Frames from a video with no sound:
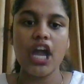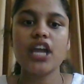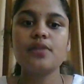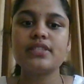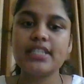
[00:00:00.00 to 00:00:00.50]

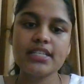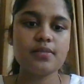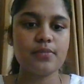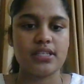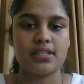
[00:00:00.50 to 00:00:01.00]
It was
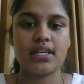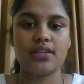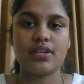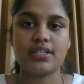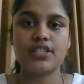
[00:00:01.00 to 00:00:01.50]
determined that
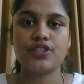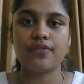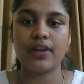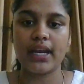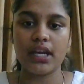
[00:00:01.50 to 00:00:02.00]
residents
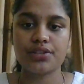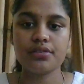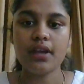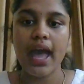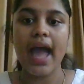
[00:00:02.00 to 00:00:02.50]
of a
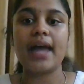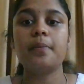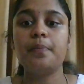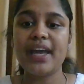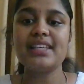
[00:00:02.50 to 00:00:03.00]
nation had a
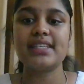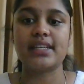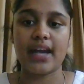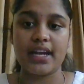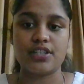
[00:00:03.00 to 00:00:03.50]
basic
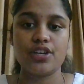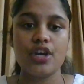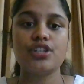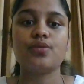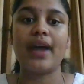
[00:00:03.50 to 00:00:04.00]
right
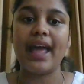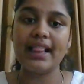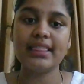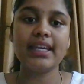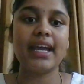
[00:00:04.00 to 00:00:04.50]
to a
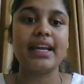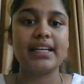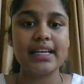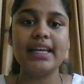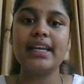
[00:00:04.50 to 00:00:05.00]
healthy and
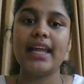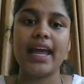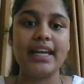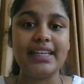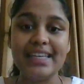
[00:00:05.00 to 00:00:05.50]
clean
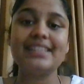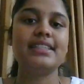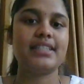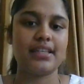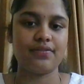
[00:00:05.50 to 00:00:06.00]
and
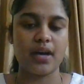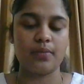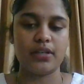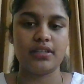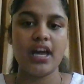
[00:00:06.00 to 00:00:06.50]
decent environment.